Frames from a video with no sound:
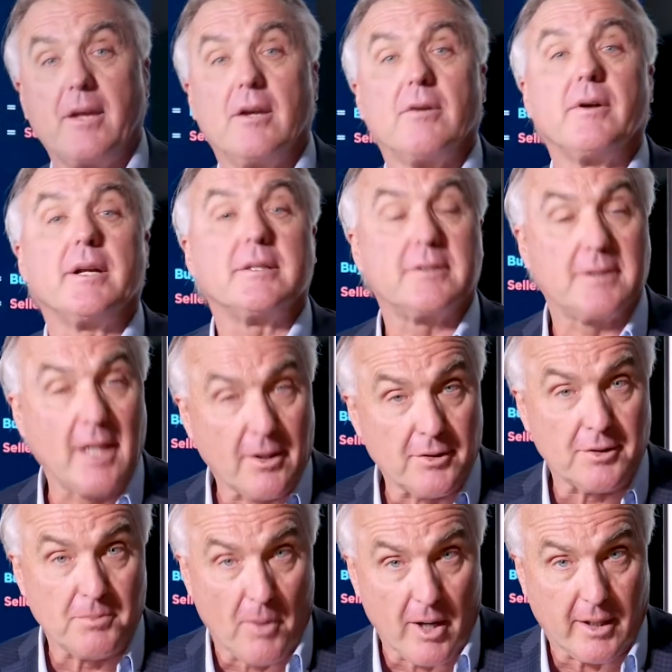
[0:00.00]
you're in a
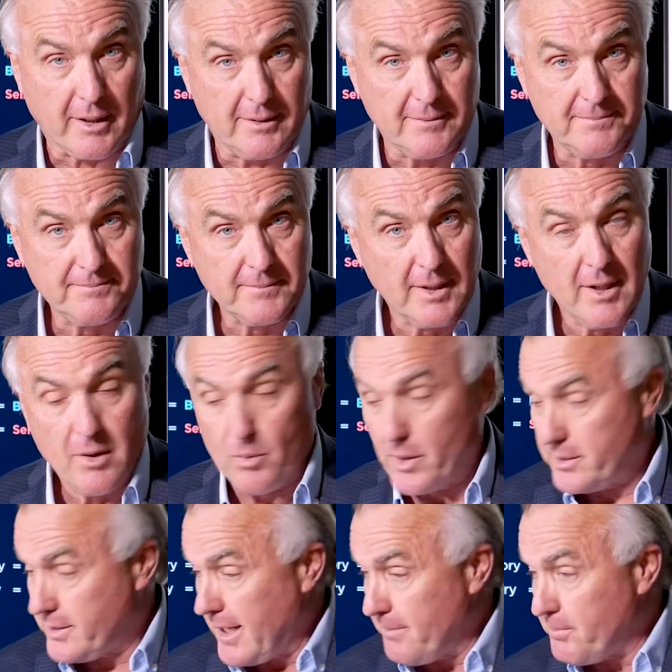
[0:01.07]
seller's market. When
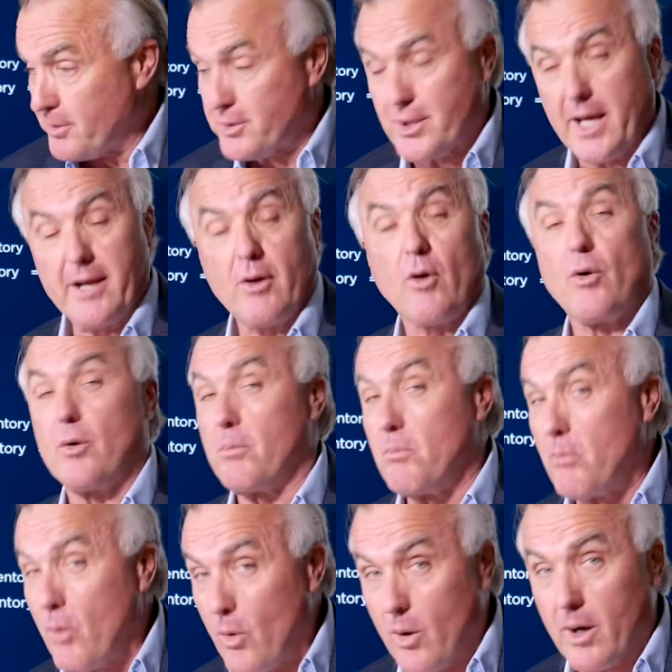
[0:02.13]
10% or
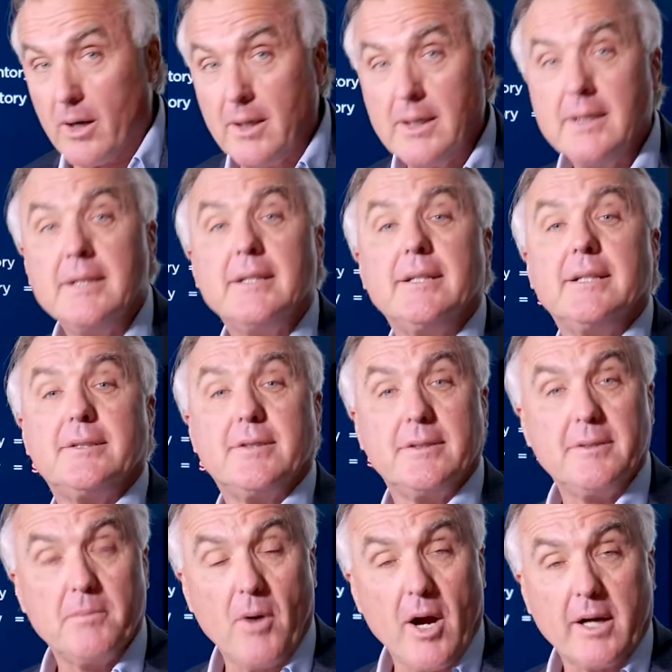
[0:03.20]
more is in
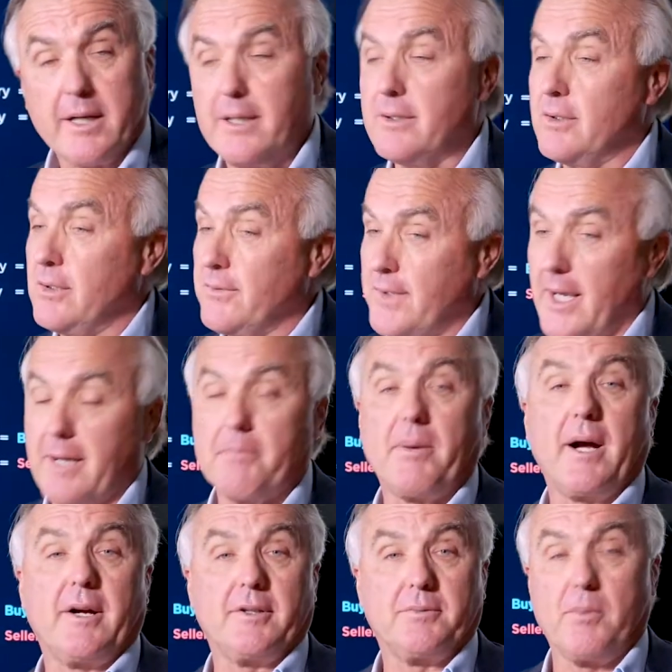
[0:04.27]
the market, you've got a
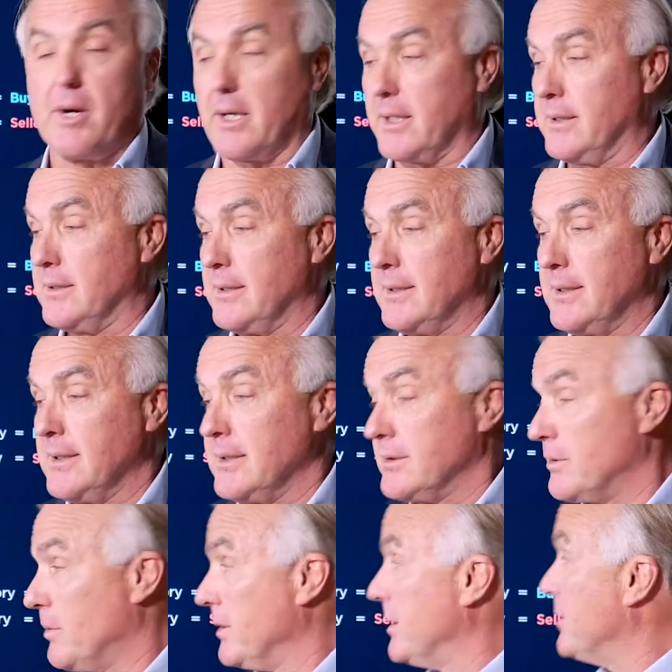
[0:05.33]
buyer's market.
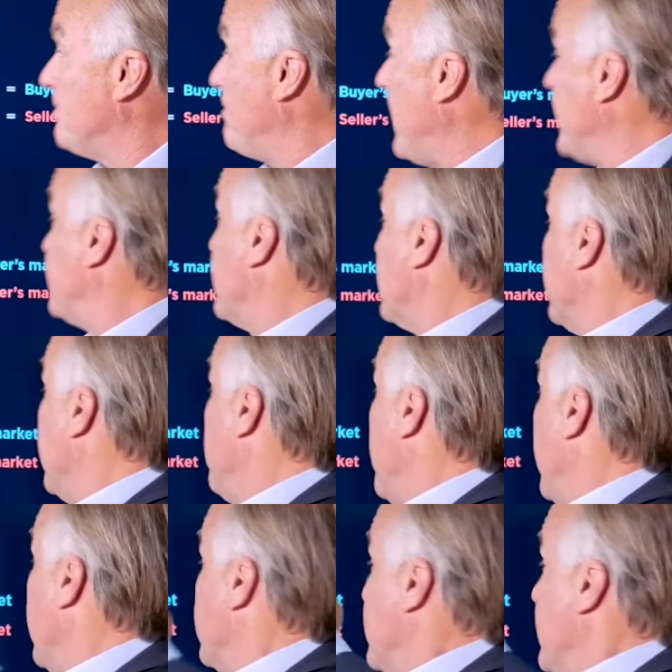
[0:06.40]
So what this basically means